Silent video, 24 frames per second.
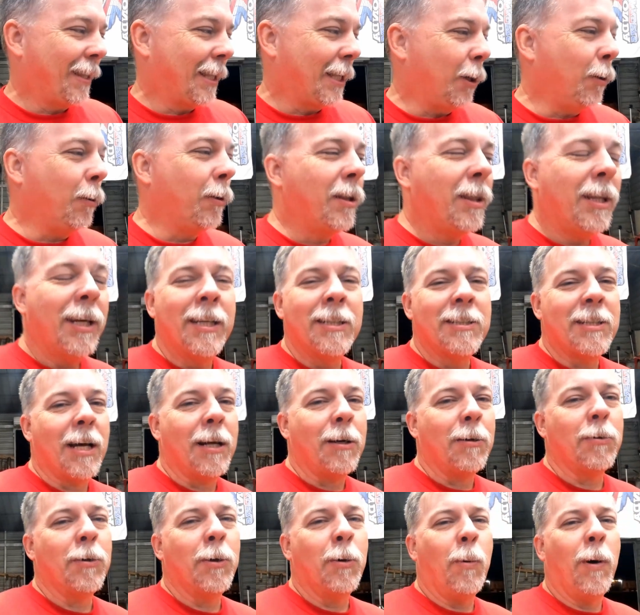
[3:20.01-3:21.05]
The only thing is,
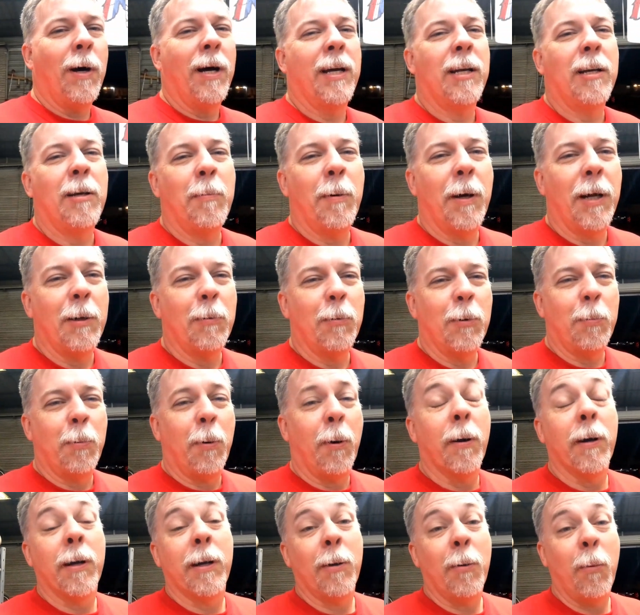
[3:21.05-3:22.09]
I don't know why anybody would
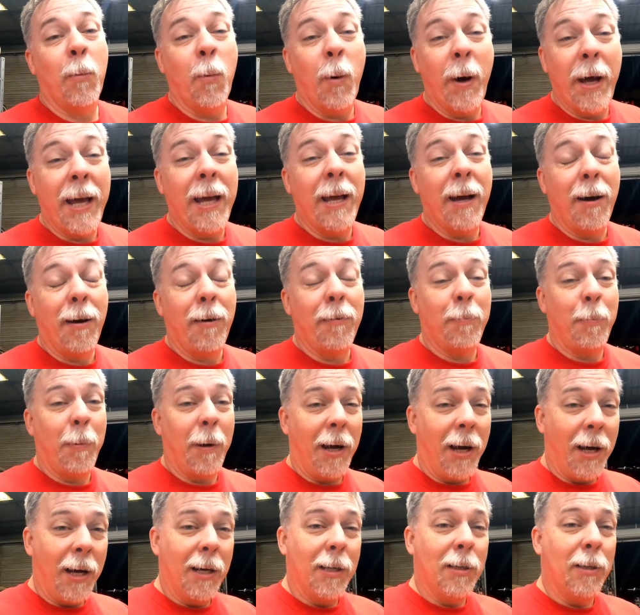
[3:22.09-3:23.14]
park it way off
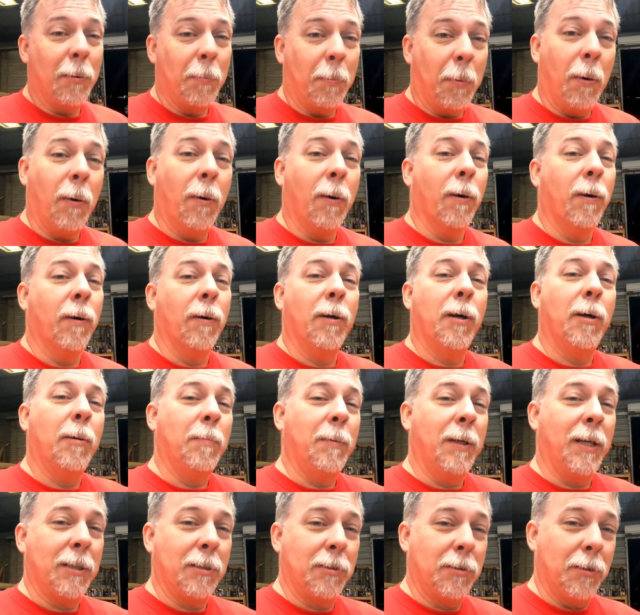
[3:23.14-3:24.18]
behind the barn, up
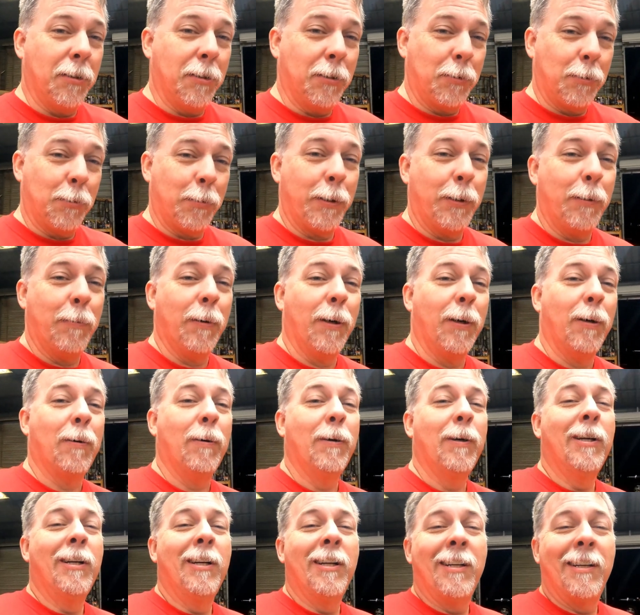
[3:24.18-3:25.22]
next to the tree
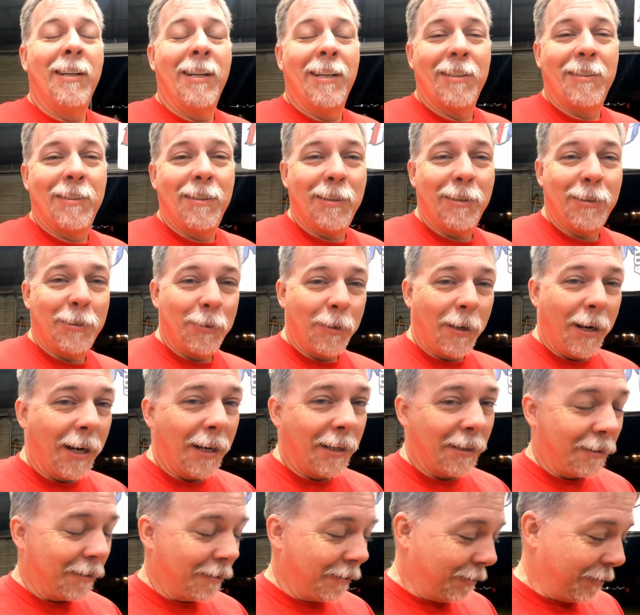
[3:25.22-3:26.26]
row, next to the
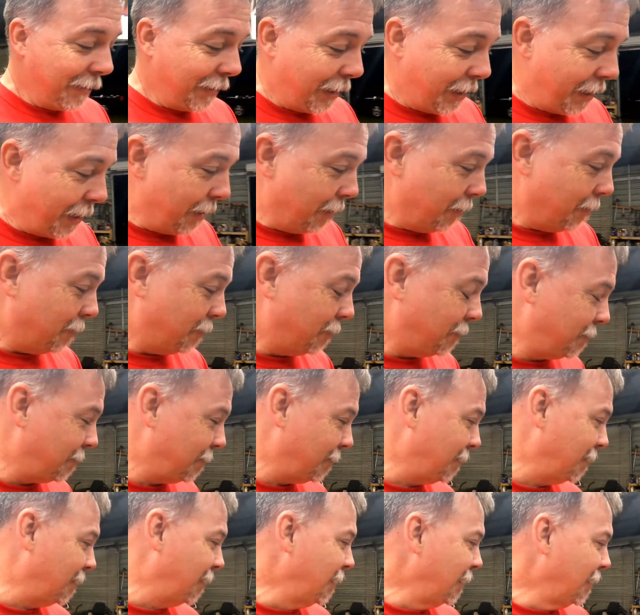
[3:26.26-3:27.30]
tractor and the harrows
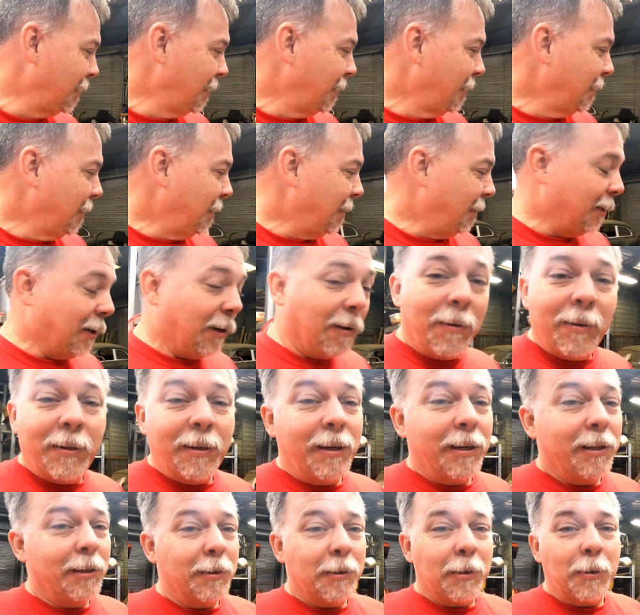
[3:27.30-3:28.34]
and all
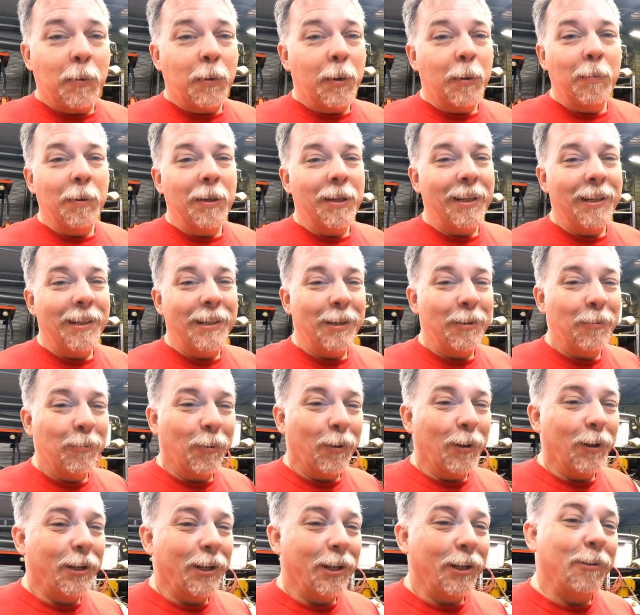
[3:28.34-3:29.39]
the other equipment that didn't
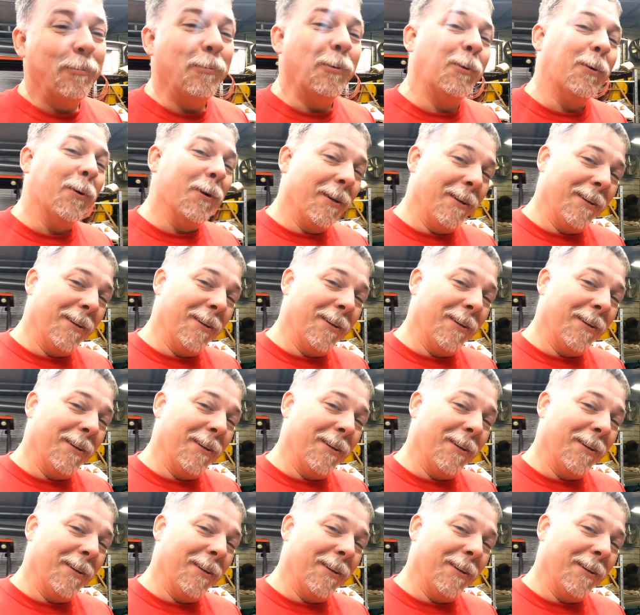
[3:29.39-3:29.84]
work anymore.